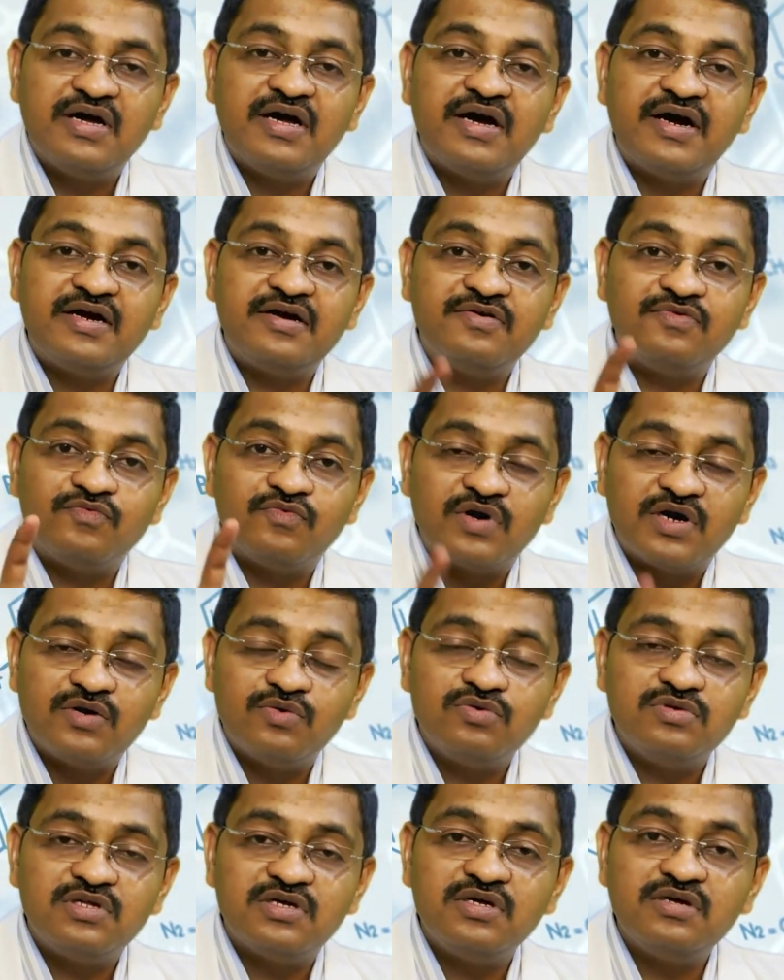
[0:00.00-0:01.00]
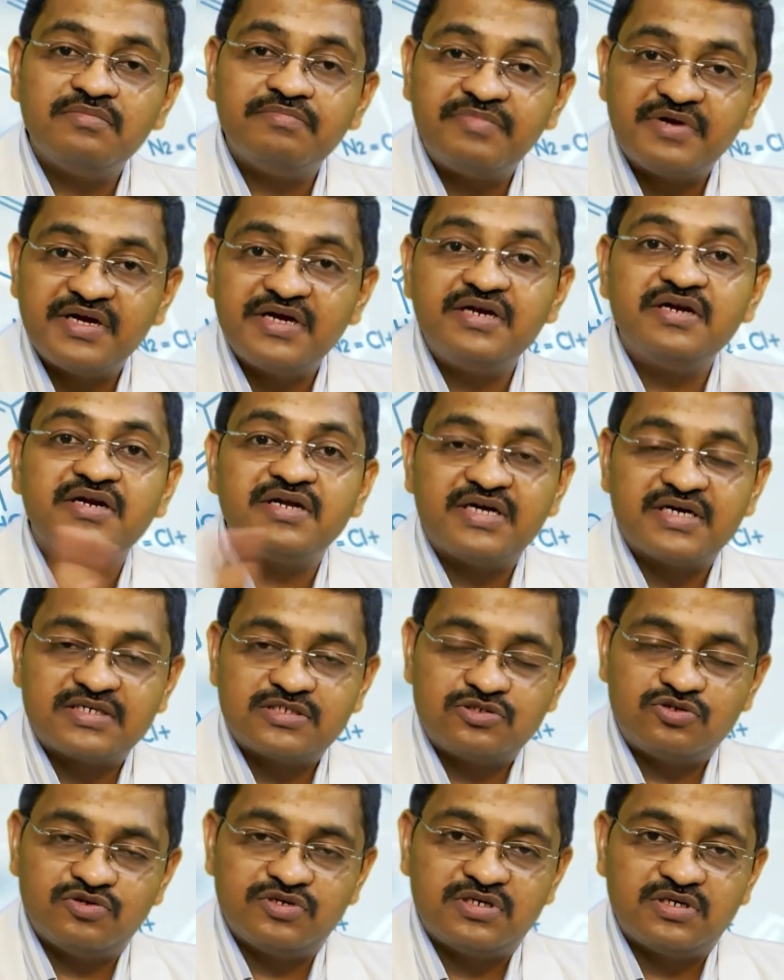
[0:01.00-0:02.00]
and how the brain reacts
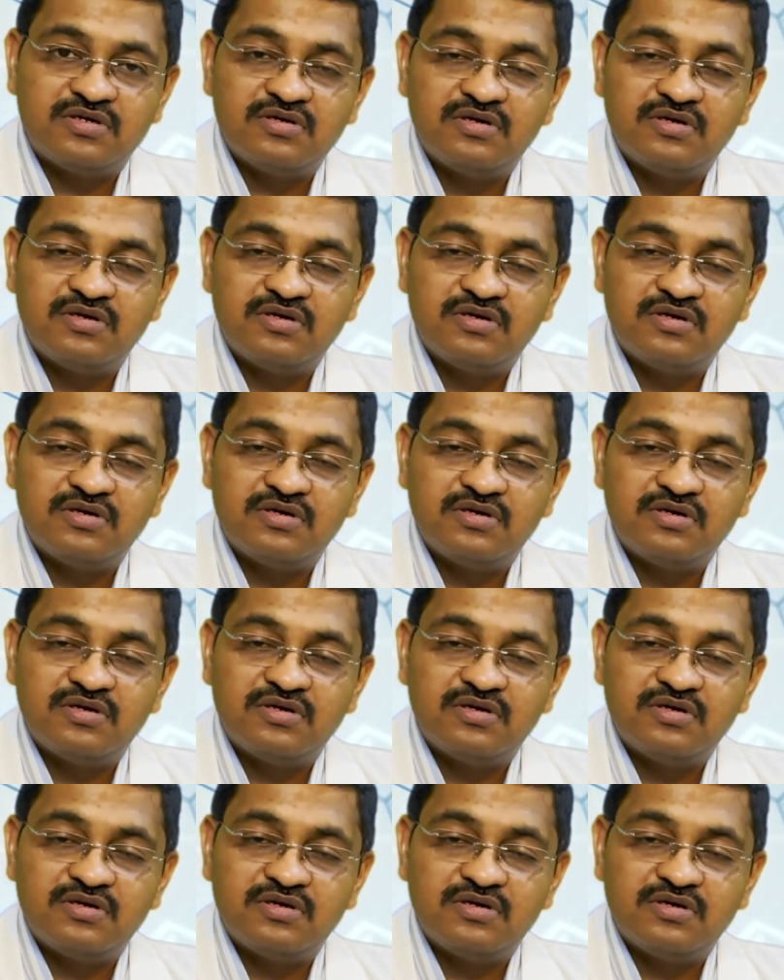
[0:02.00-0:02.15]
to it.